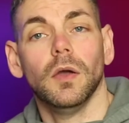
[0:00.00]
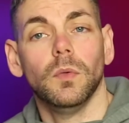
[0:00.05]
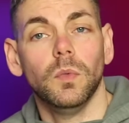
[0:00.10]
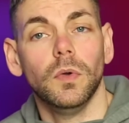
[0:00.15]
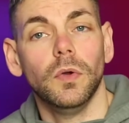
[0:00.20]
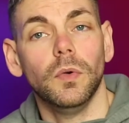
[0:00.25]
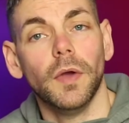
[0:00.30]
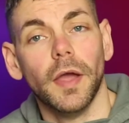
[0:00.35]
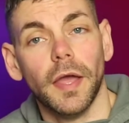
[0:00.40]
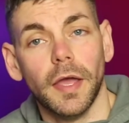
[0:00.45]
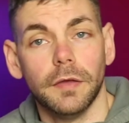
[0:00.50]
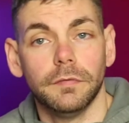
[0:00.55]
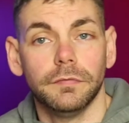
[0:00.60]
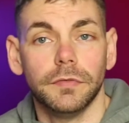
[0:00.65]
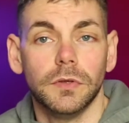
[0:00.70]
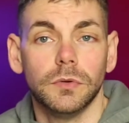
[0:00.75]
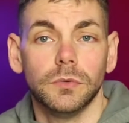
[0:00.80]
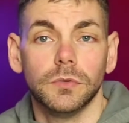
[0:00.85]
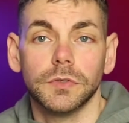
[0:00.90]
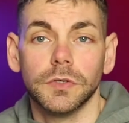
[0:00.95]
I will
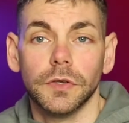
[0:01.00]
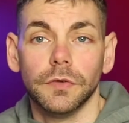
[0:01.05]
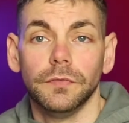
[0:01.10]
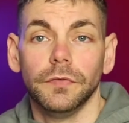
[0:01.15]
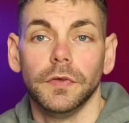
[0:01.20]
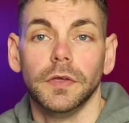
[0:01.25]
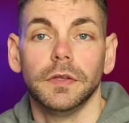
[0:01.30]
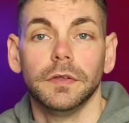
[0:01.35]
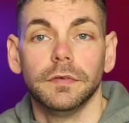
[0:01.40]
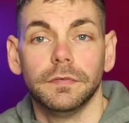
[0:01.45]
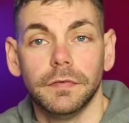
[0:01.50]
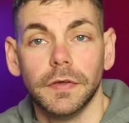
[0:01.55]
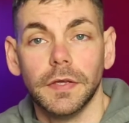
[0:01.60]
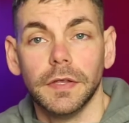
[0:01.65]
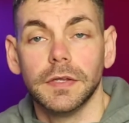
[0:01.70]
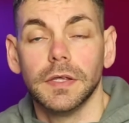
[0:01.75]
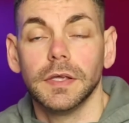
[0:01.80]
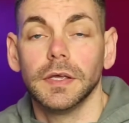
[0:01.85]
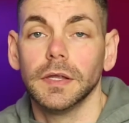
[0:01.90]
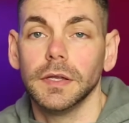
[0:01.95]
have the auto feeder
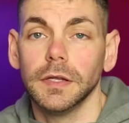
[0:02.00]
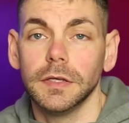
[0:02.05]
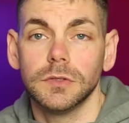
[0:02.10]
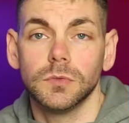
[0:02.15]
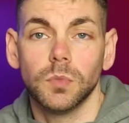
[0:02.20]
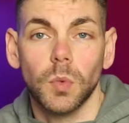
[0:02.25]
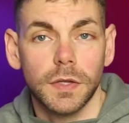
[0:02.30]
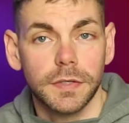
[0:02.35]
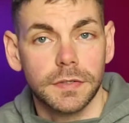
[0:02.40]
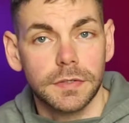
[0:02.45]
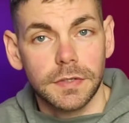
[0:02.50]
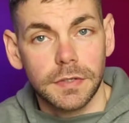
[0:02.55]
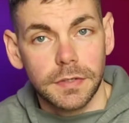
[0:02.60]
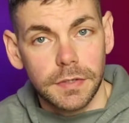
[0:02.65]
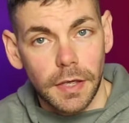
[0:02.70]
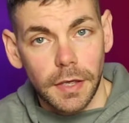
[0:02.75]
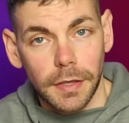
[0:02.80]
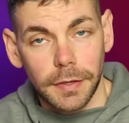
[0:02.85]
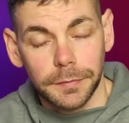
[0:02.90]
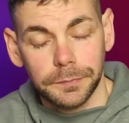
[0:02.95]
feeding at least once a
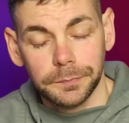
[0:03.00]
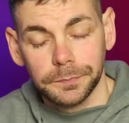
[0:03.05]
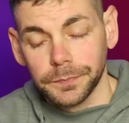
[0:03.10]
day.